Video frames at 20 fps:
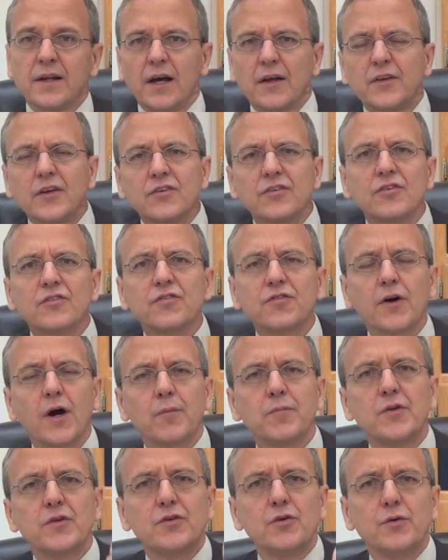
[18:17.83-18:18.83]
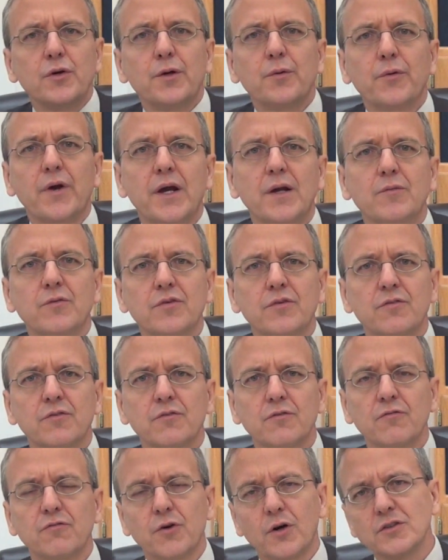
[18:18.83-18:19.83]
Now this is from the Dewey Rheims
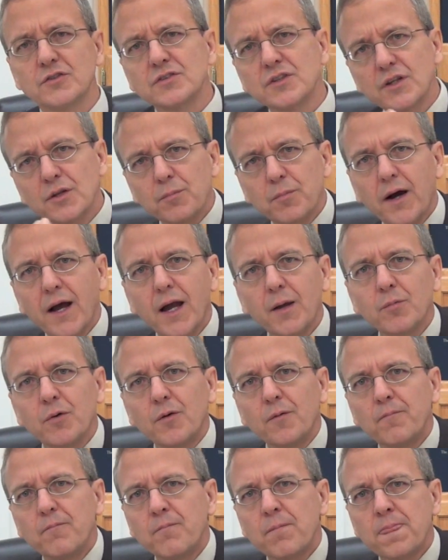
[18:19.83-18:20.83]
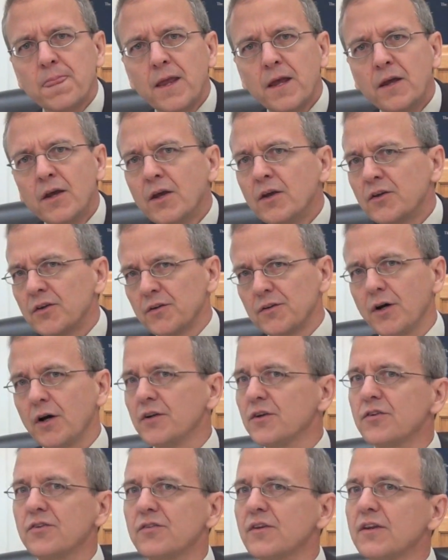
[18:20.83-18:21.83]
version of the Bible. You'll
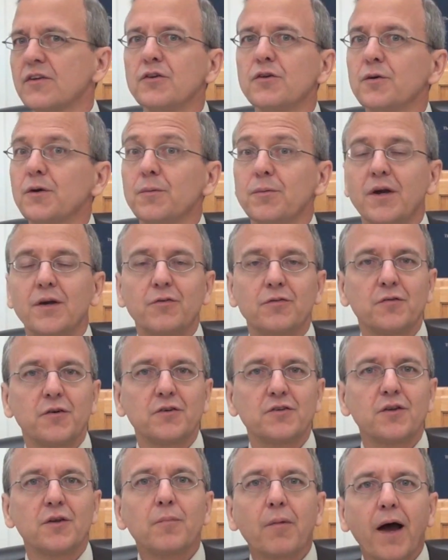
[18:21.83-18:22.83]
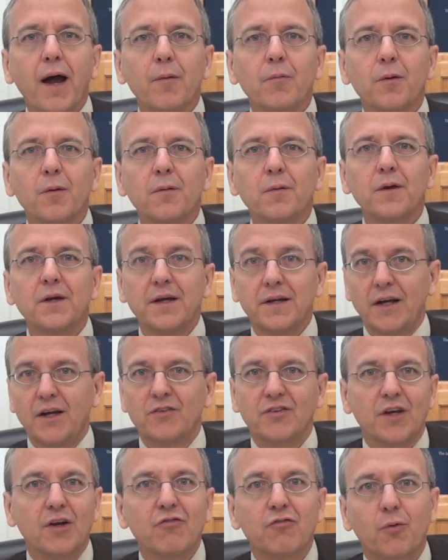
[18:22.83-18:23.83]
notice that the Dewey Rheims version of the Bible in
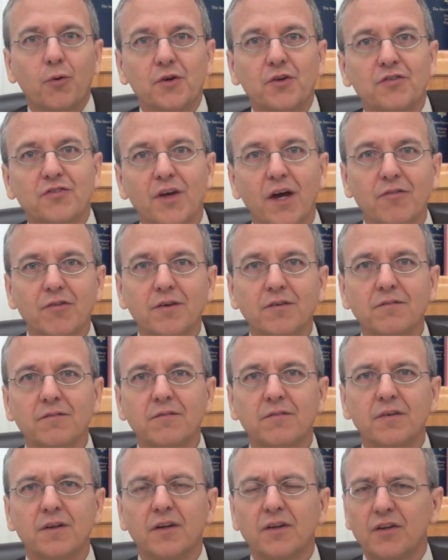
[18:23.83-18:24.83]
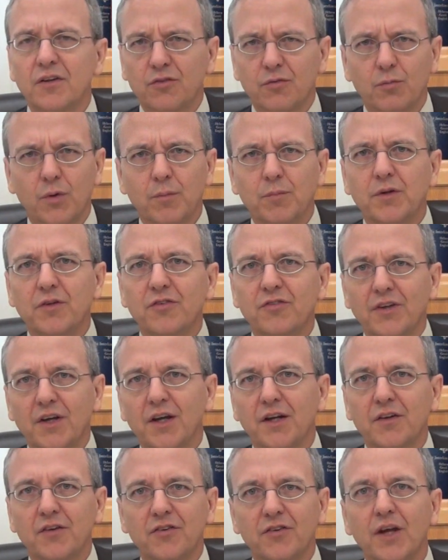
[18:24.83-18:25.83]
Isaiah 47, this woman is
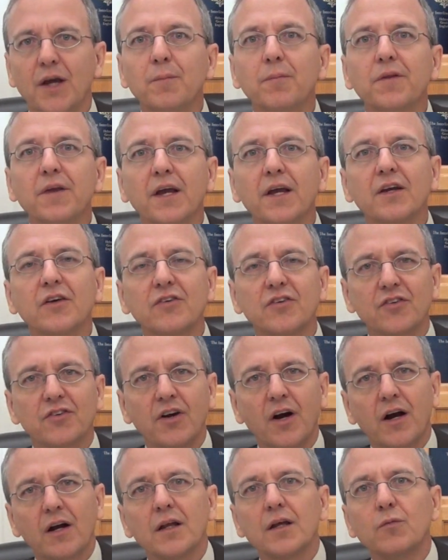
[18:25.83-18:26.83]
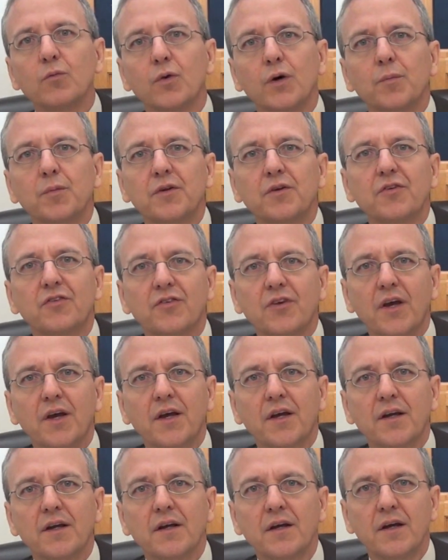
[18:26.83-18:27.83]
saying the same thing as this harlot woman is
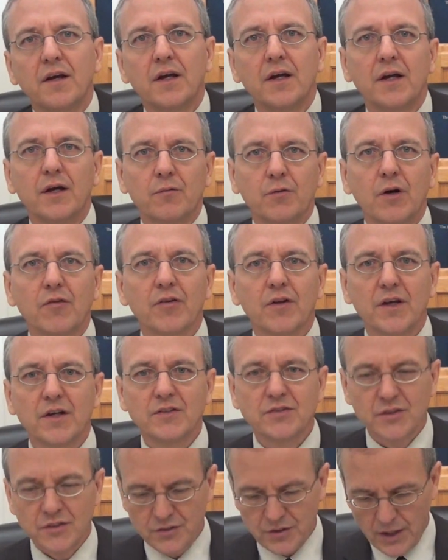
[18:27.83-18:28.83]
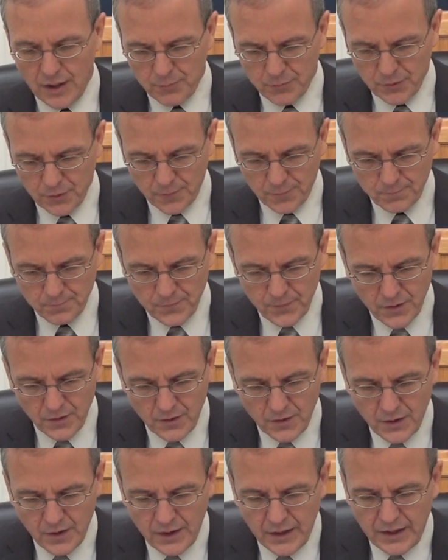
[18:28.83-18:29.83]
saying in Revelation chapter
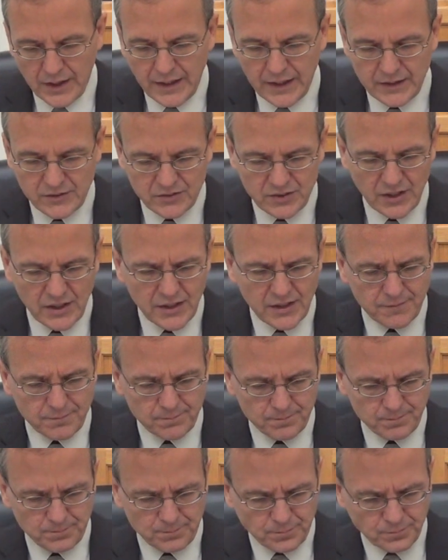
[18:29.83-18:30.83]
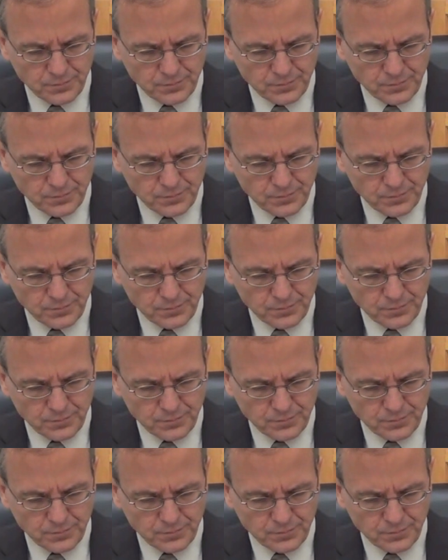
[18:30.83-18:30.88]
18.